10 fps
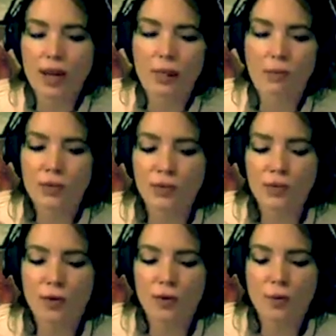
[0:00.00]
coming
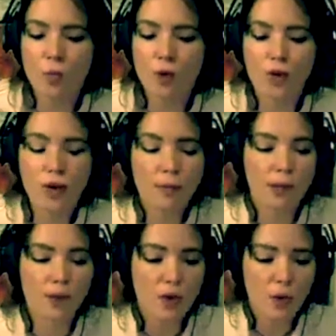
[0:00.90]
from? Where am I
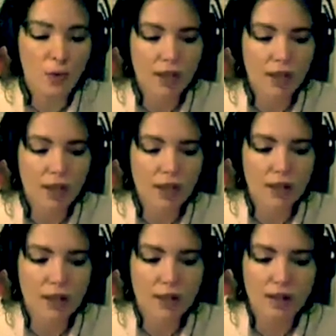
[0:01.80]
going?
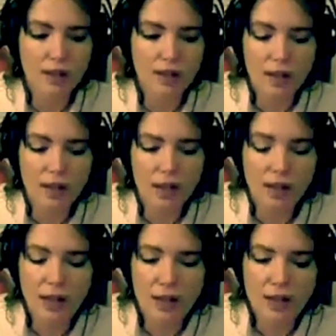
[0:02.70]

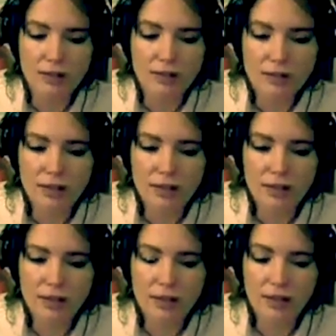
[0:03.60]
And
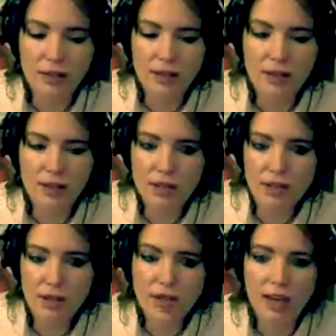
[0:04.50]
is it
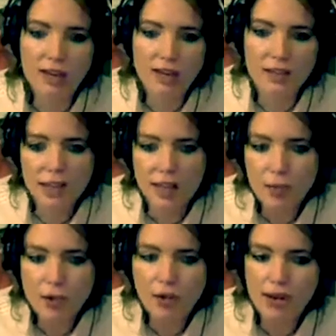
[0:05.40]
okay to stay
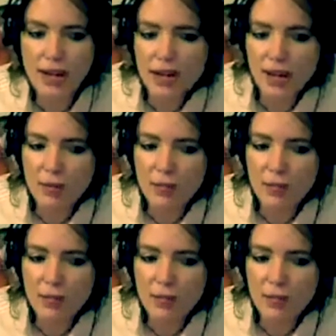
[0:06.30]
where I am?